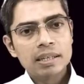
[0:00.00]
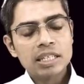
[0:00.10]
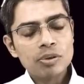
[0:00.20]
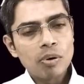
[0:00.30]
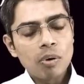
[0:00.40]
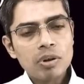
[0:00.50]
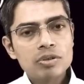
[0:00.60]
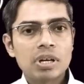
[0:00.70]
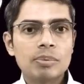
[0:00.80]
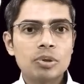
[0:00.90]
you
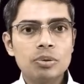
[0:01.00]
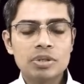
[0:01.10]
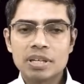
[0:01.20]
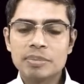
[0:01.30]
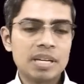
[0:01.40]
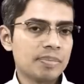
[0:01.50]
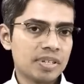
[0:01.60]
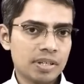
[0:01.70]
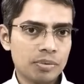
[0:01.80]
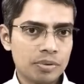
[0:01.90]
also have to do some
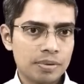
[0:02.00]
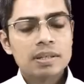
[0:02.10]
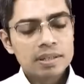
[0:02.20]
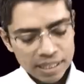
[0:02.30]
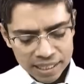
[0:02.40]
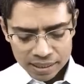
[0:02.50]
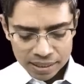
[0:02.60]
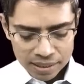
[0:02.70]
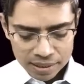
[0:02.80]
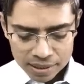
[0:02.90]
MCQs.
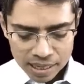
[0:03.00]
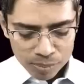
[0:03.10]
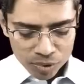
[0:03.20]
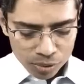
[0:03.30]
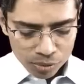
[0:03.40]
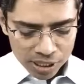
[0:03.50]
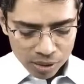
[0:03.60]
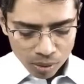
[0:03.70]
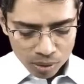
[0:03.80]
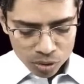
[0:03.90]
Secondly, some student
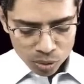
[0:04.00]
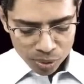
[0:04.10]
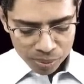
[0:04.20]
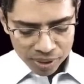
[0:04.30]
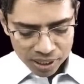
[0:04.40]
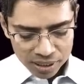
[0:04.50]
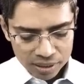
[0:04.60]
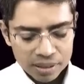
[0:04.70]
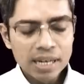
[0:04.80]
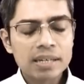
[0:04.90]
also prefer
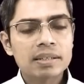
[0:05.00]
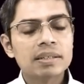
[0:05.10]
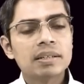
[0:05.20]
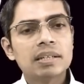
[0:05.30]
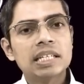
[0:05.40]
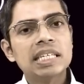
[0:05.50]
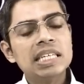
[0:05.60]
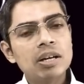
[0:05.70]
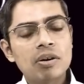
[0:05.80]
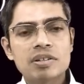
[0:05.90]
that he
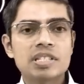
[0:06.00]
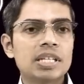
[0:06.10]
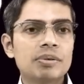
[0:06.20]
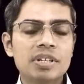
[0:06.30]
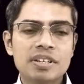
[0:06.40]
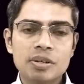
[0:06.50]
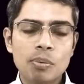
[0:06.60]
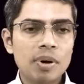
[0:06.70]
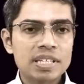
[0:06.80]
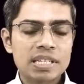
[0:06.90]
or she will read
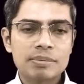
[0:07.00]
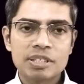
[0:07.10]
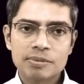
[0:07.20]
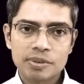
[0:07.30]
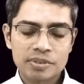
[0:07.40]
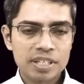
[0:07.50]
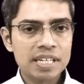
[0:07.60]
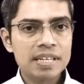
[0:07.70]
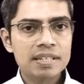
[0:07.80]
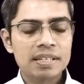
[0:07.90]
one subject for 3
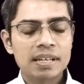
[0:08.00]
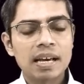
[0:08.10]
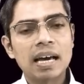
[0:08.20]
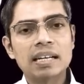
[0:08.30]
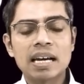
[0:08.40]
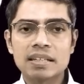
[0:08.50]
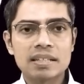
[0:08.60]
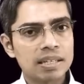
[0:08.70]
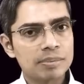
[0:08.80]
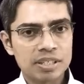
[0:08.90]
days and another
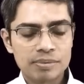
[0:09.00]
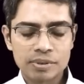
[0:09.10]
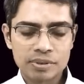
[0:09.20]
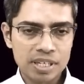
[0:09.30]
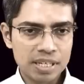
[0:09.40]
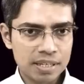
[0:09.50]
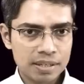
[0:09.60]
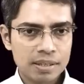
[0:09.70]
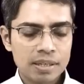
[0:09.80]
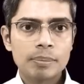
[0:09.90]
subject for 3 days.
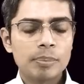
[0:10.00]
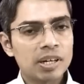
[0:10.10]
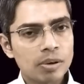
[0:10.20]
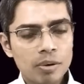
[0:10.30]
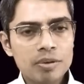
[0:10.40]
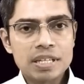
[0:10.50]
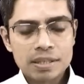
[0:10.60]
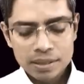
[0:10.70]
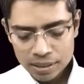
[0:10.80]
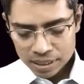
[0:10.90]
But
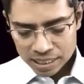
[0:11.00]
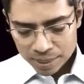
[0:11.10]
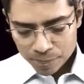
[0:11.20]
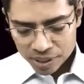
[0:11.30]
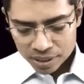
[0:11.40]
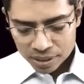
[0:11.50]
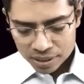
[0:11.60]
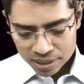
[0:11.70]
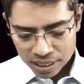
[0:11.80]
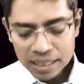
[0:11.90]
always keep
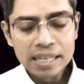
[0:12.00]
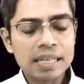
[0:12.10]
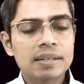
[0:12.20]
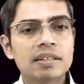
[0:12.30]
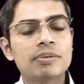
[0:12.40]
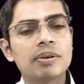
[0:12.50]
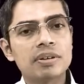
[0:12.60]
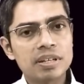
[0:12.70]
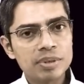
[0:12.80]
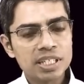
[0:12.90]
Sunday for
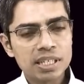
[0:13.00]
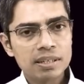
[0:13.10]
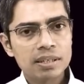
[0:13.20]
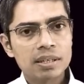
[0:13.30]
revision